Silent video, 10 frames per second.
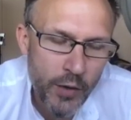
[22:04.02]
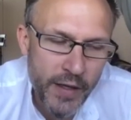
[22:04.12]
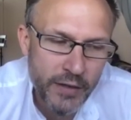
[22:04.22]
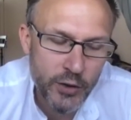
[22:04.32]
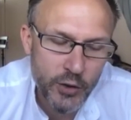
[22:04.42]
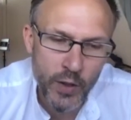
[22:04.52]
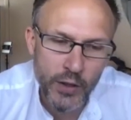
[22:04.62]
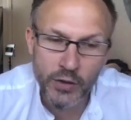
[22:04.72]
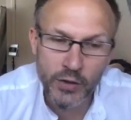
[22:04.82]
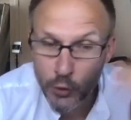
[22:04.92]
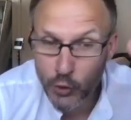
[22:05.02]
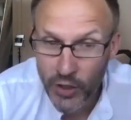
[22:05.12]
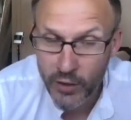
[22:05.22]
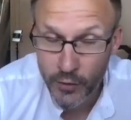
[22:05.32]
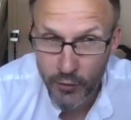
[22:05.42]
that situation, if you
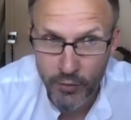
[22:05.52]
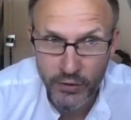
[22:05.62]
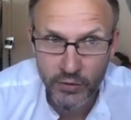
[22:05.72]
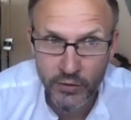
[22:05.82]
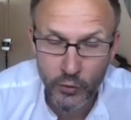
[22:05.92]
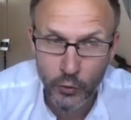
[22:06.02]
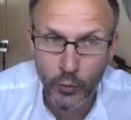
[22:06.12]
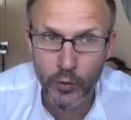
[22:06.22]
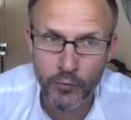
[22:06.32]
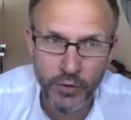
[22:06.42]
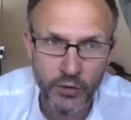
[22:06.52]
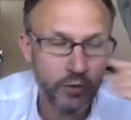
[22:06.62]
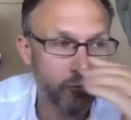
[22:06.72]
check on the risk tool or the risk